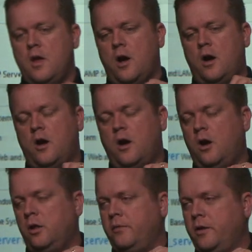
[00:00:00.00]
uh,
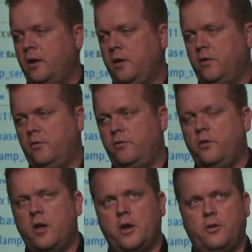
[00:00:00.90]
all of the
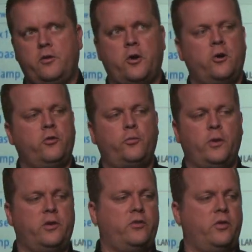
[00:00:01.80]
uh, kernel
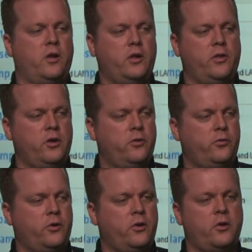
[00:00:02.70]
tweaks and the, the
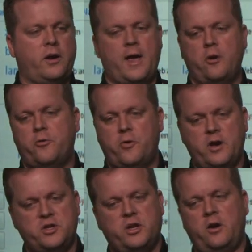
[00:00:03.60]
user account
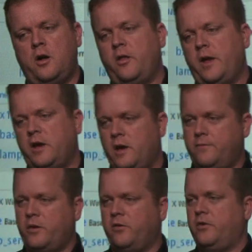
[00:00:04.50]
creation and all that kind of
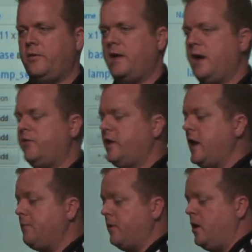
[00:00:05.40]
fun stuff that has to
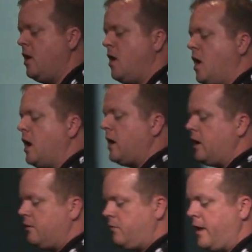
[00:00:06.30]
happen
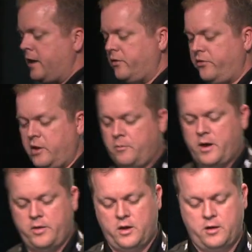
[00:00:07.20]
uh, that gets done
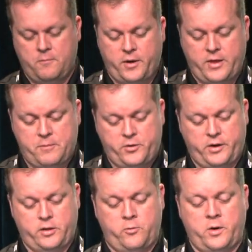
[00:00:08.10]
by, the, by that
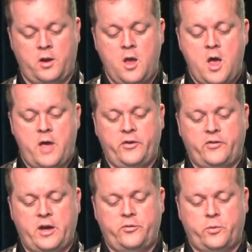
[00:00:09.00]
particular one. In this
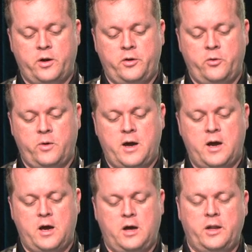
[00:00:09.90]
case, we're going to do
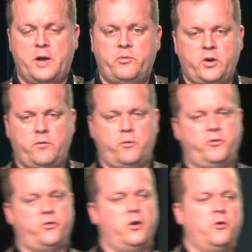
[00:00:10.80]
a, a, LAMP server. We're
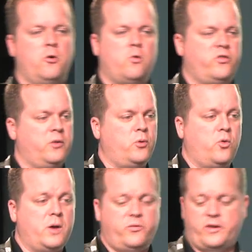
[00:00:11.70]
just going to do a simple
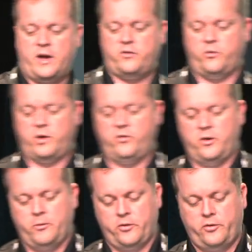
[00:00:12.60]
web stack so we can see
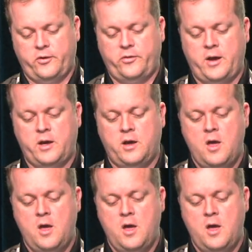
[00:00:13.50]
what this looks like.